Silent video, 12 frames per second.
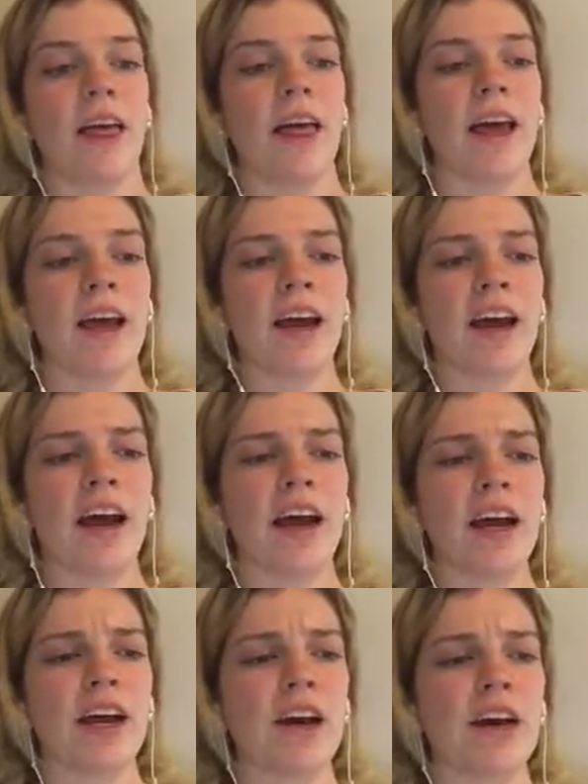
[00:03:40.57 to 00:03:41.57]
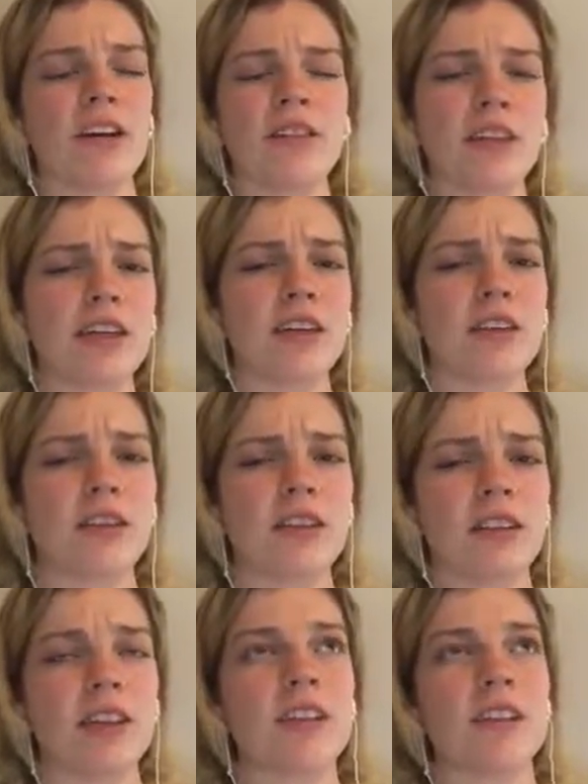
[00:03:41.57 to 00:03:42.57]
And I honestly
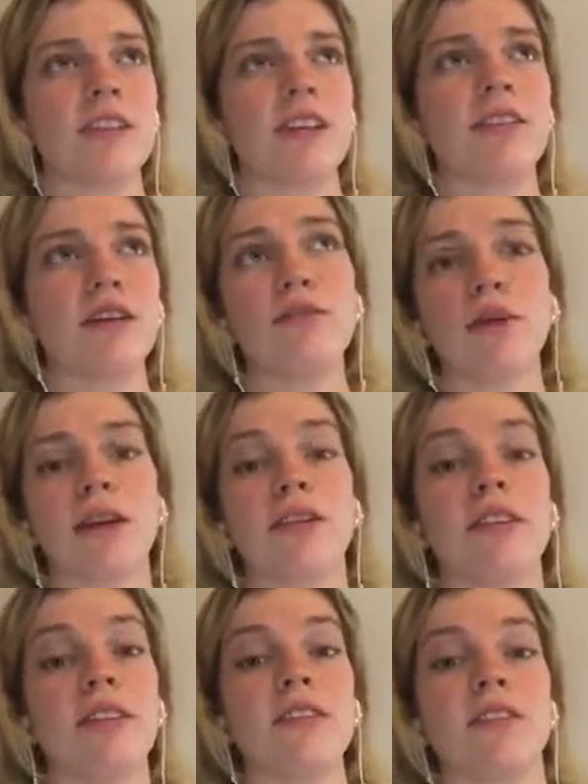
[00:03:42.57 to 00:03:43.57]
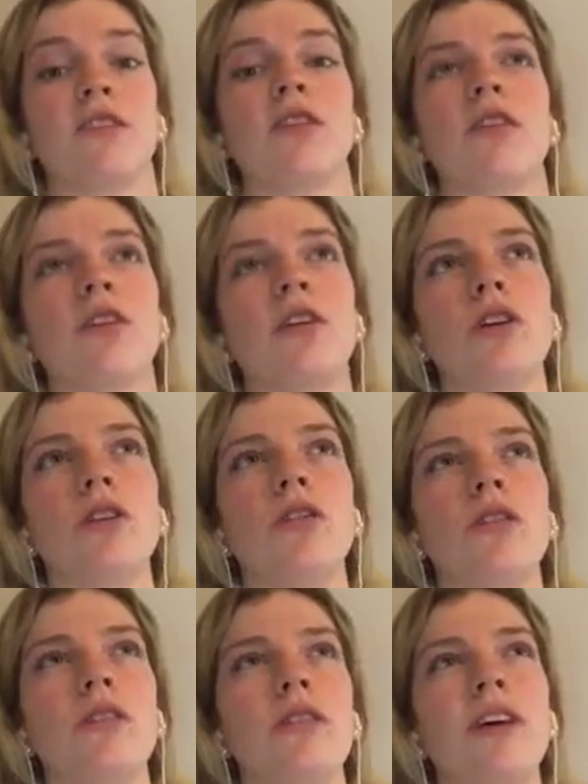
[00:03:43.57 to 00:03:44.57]
noticed this even in my sister.
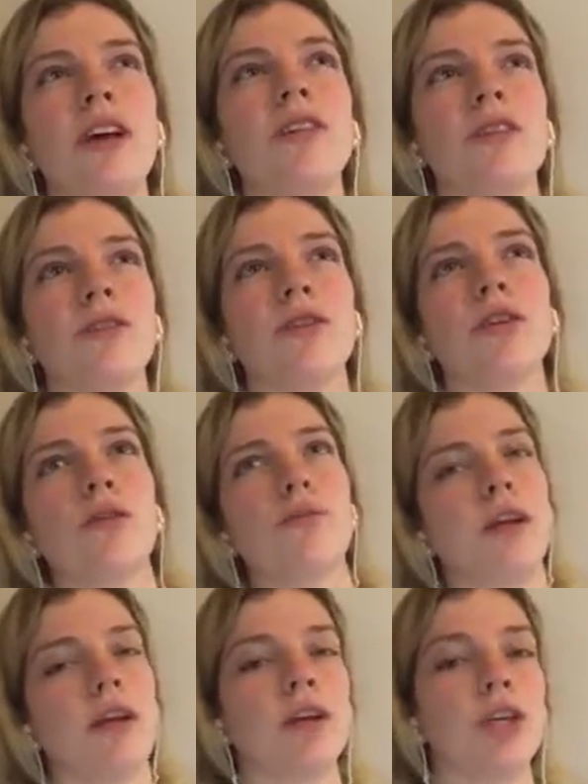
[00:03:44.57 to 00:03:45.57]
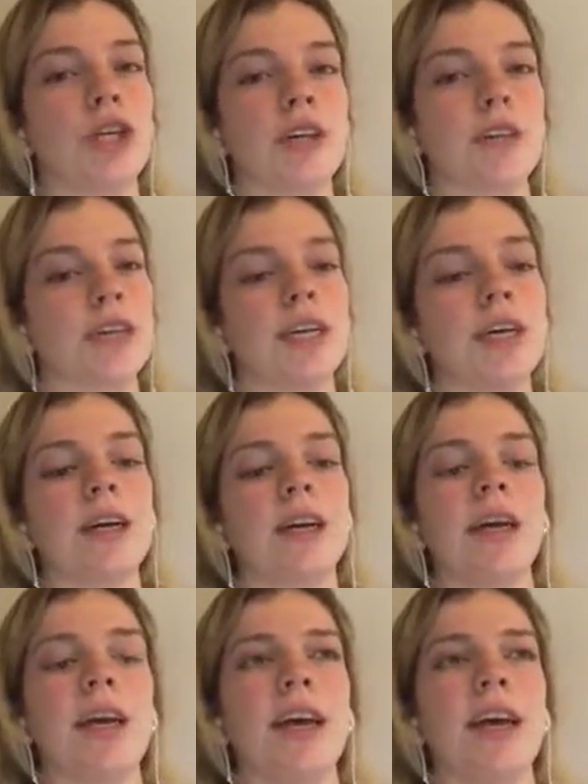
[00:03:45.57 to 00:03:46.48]
She's 10 years older than me and she has a kid.